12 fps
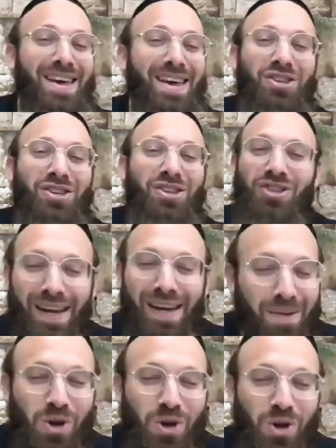She's like,
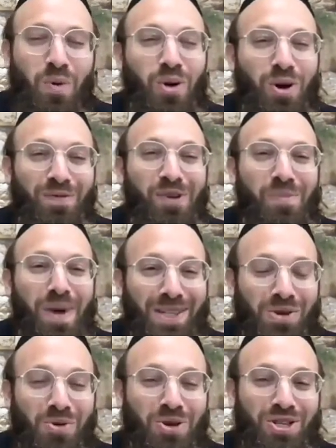I'm so bored of all my
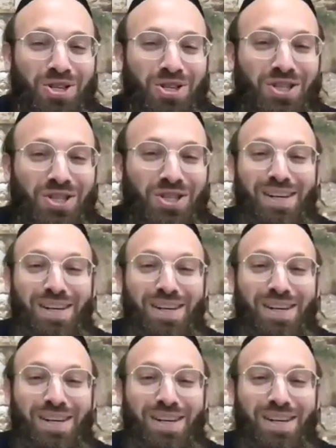toys already.